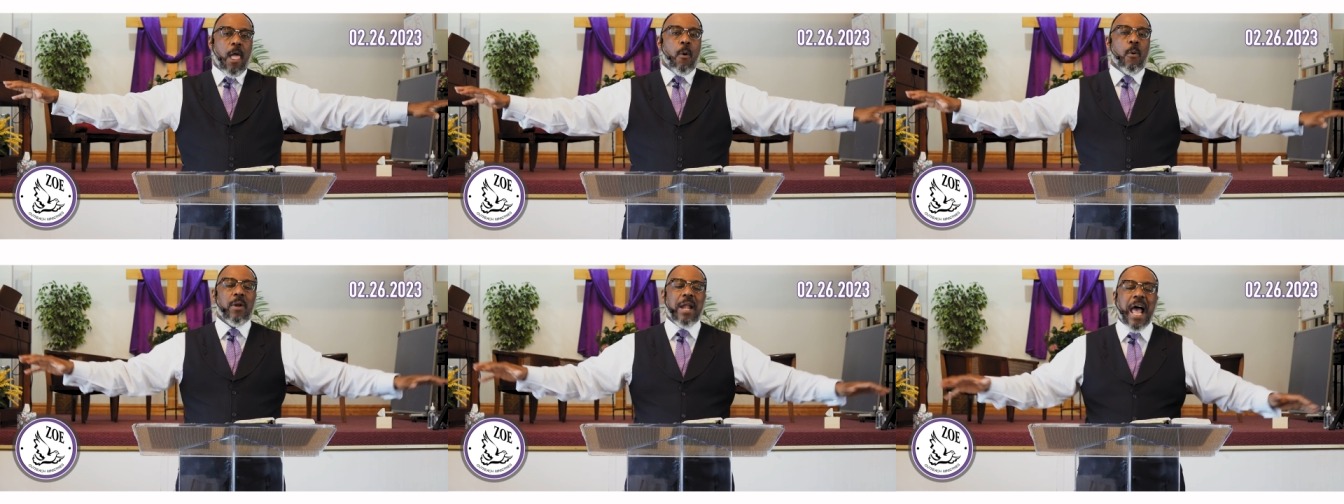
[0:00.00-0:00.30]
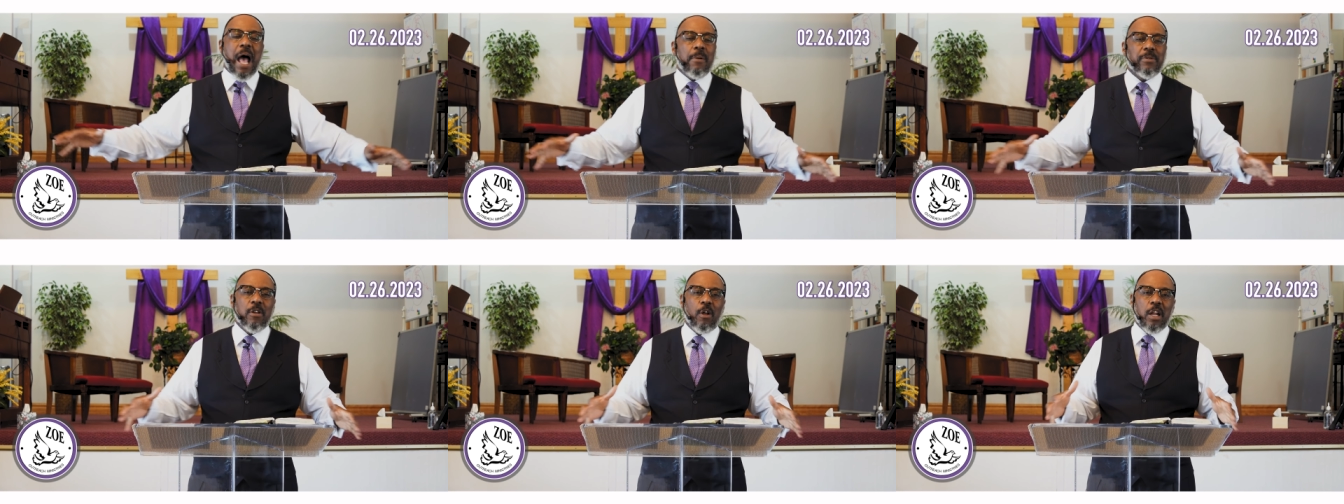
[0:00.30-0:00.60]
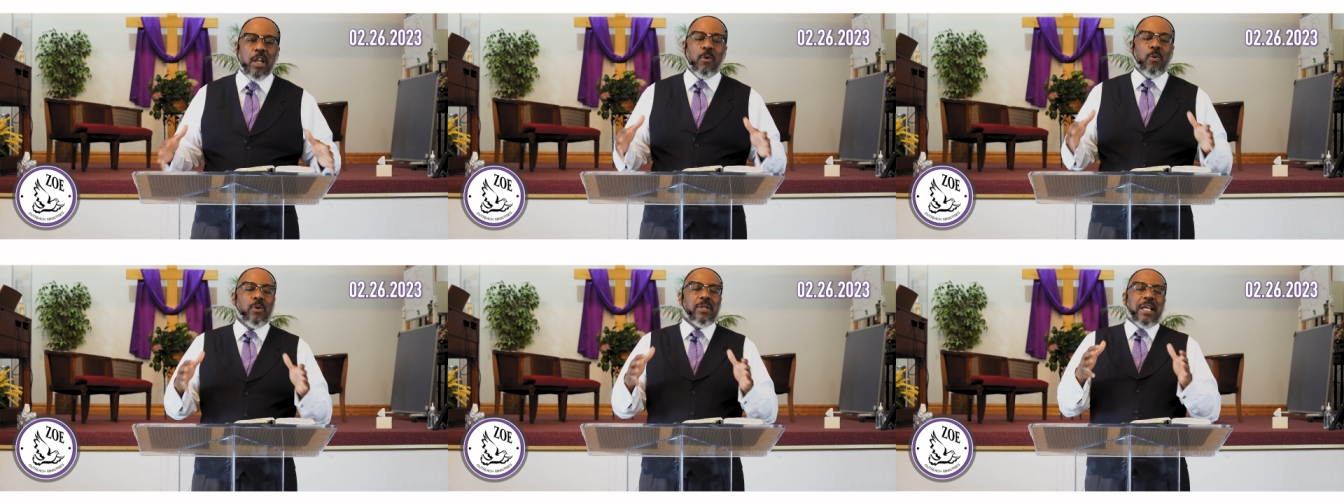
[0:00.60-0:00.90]
When I was
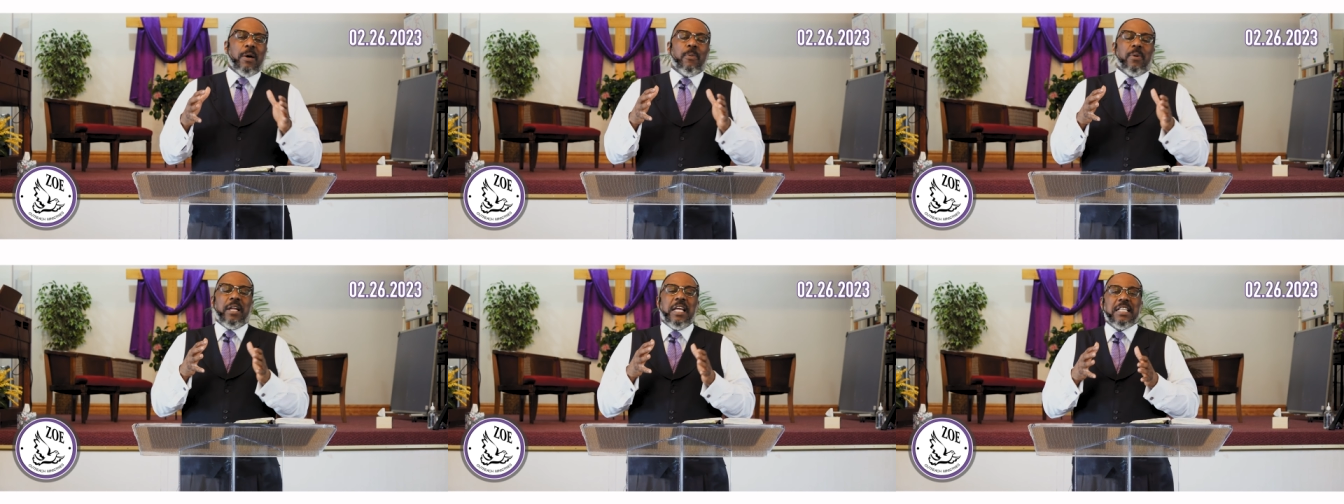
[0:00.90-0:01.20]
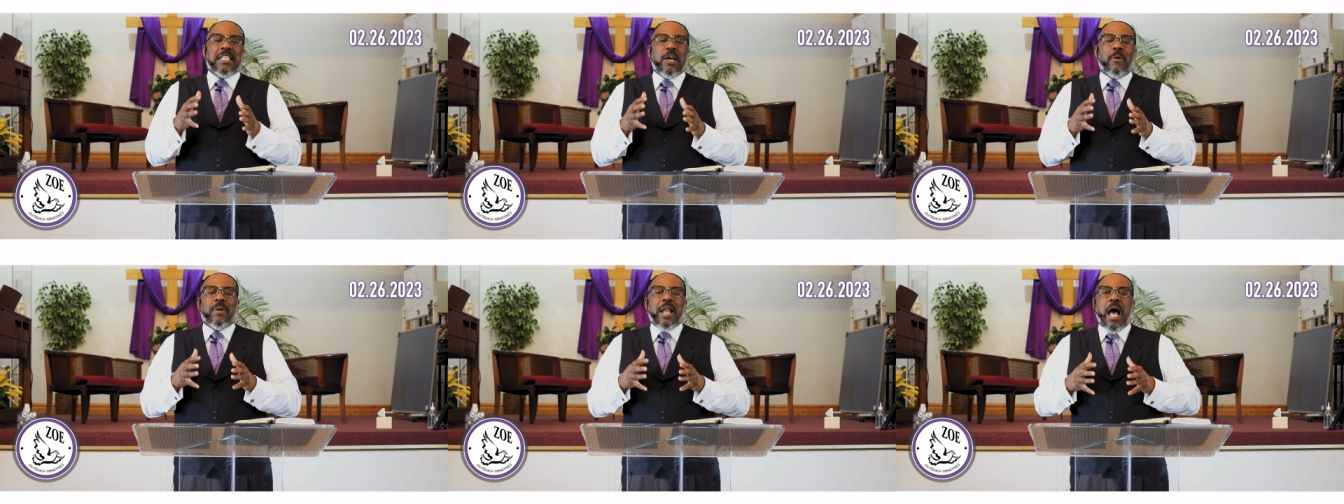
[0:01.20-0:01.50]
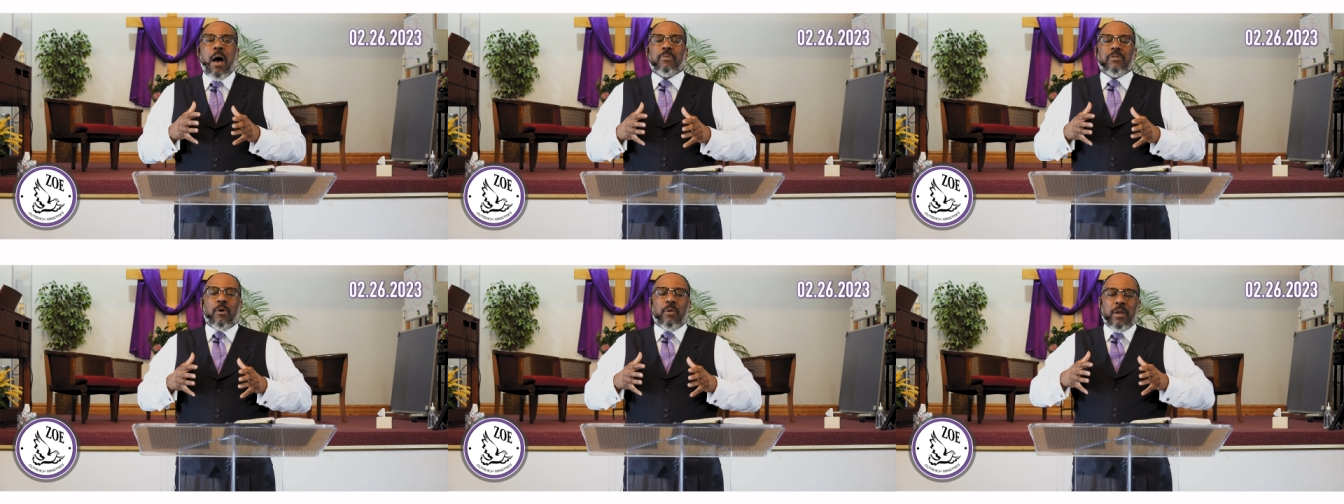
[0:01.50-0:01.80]
only when he said when
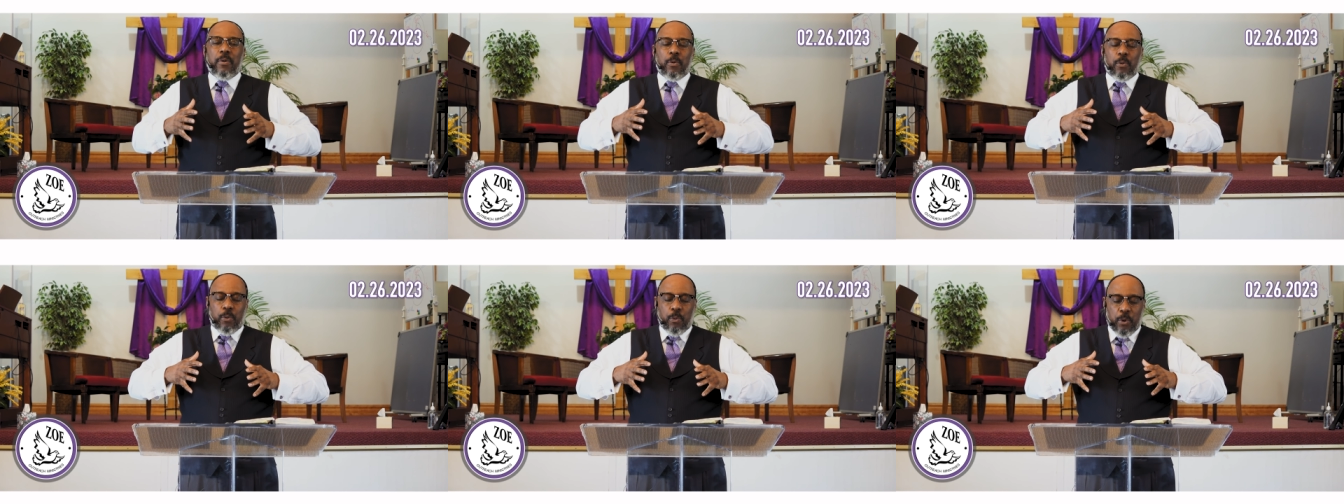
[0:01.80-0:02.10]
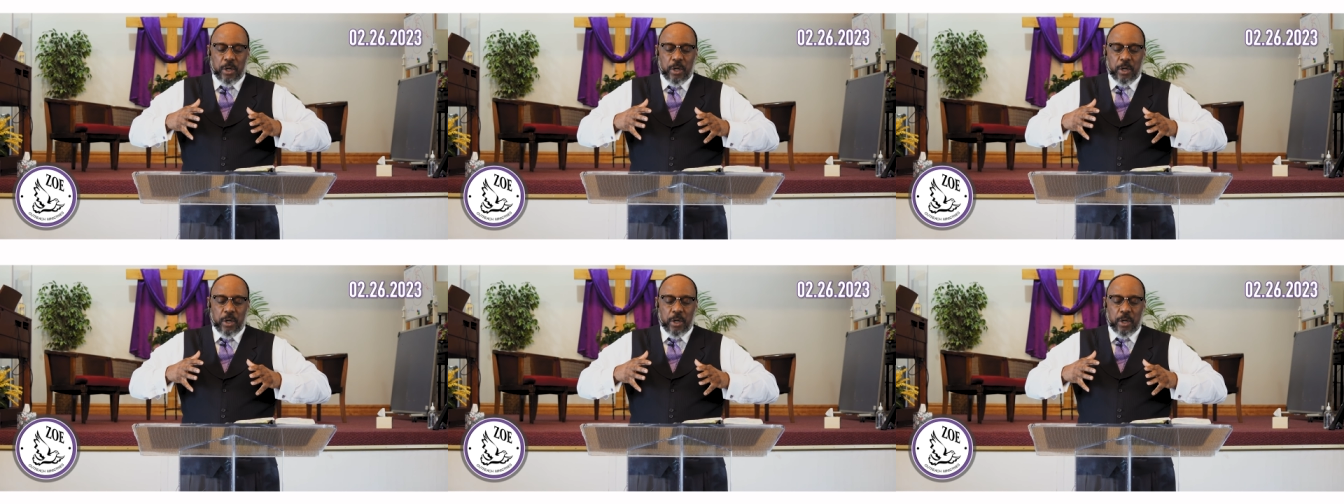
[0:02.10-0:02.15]
I was only